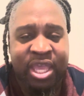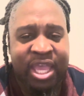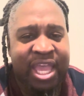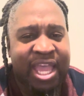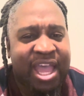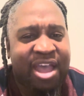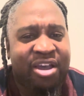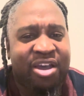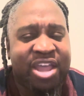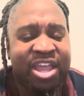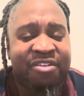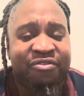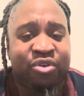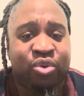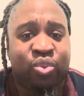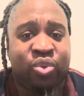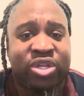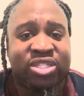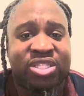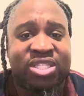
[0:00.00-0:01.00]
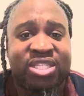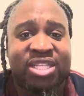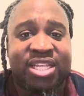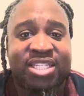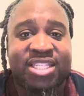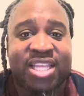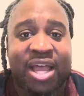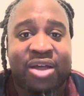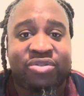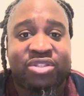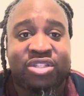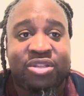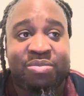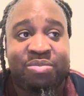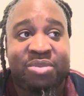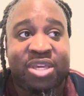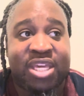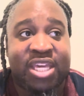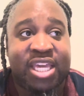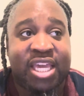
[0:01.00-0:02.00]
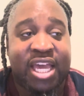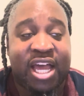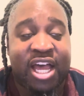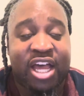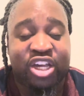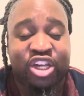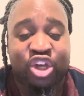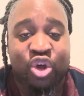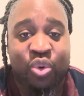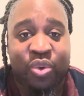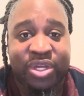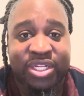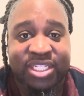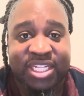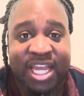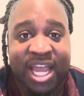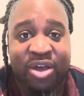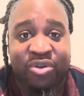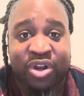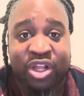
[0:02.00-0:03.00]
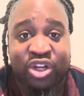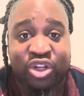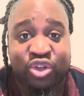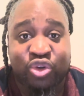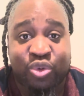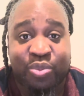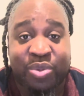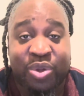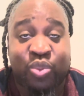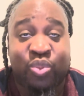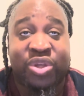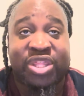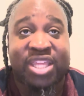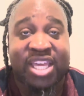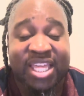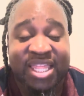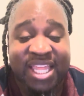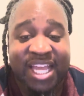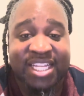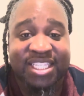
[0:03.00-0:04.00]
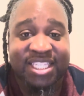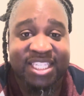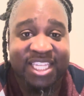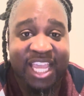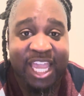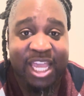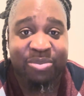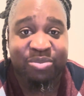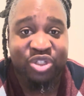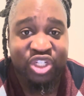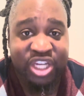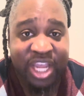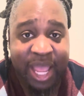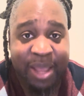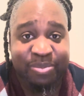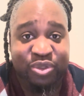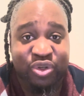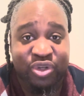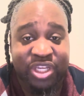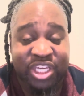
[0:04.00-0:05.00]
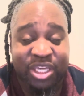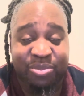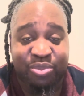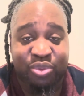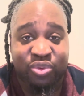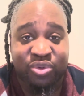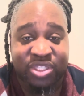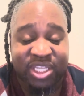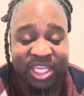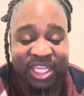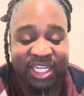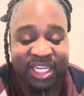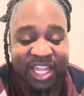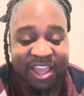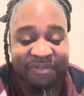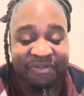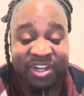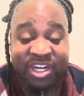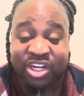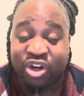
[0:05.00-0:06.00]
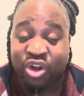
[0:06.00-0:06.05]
However, what sticks out to me going down a little bit within that same chapter, Hebrews 11, and